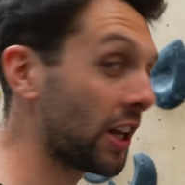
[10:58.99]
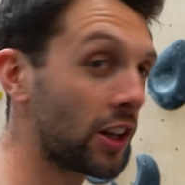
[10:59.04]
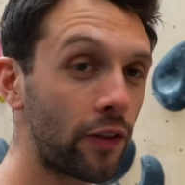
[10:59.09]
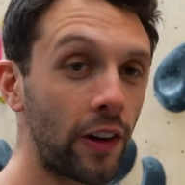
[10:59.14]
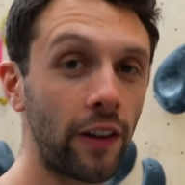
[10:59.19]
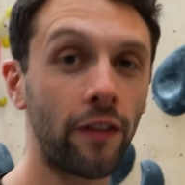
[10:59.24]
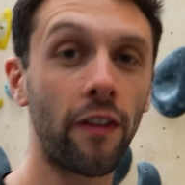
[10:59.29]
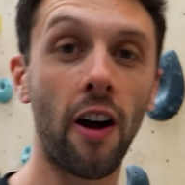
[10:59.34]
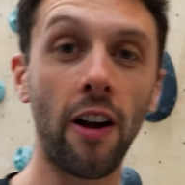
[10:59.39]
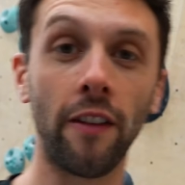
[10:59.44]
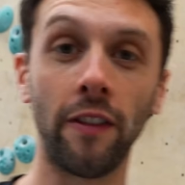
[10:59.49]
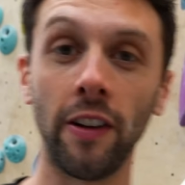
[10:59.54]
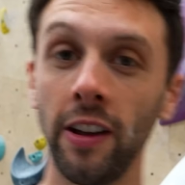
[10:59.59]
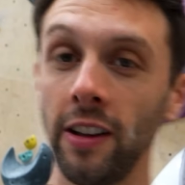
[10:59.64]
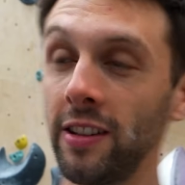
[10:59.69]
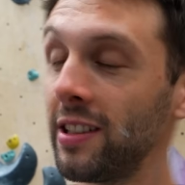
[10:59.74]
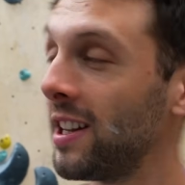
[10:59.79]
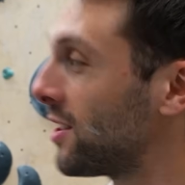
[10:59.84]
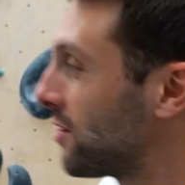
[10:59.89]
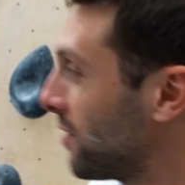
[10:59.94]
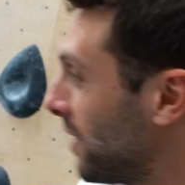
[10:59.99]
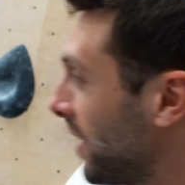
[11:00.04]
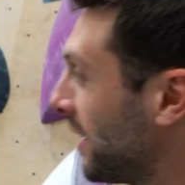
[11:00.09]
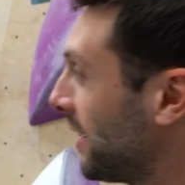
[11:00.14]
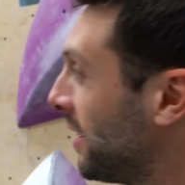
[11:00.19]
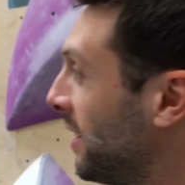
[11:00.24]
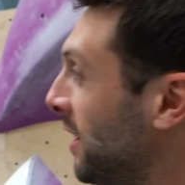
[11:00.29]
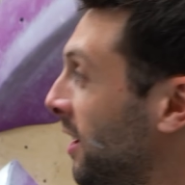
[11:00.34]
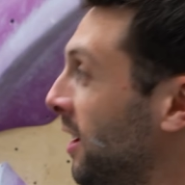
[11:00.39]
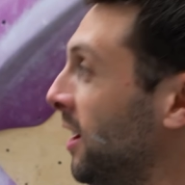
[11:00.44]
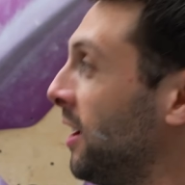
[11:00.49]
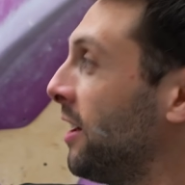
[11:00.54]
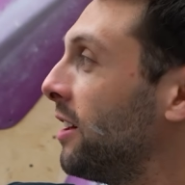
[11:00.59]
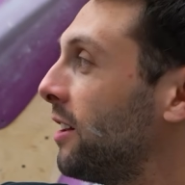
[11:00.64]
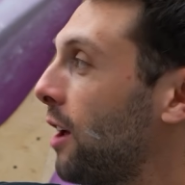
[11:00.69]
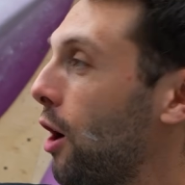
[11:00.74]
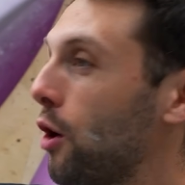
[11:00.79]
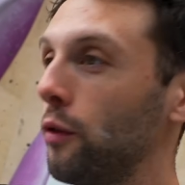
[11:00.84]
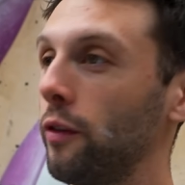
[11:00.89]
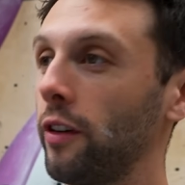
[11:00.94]
It's V5. It's literally
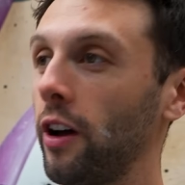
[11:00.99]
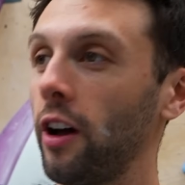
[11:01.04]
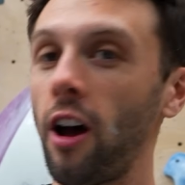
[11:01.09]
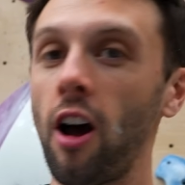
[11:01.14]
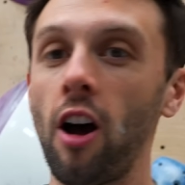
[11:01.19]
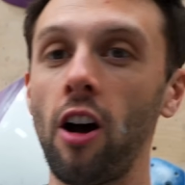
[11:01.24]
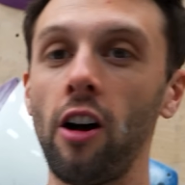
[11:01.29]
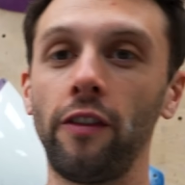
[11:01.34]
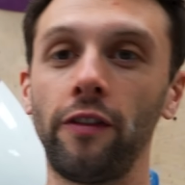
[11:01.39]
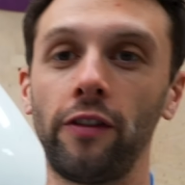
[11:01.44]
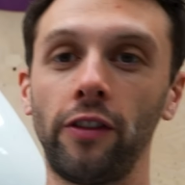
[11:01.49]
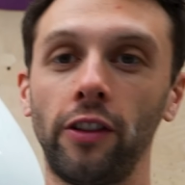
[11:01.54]
over half